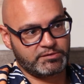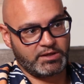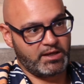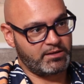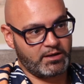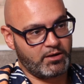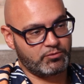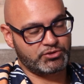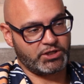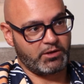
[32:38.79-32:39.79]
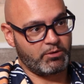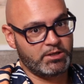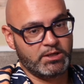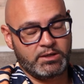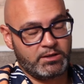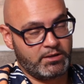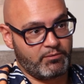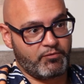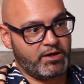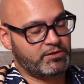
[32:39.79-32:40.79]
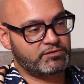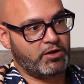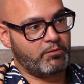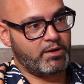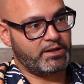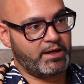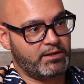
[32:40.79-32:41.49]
get in that cold shower, and I'm ready to start my day.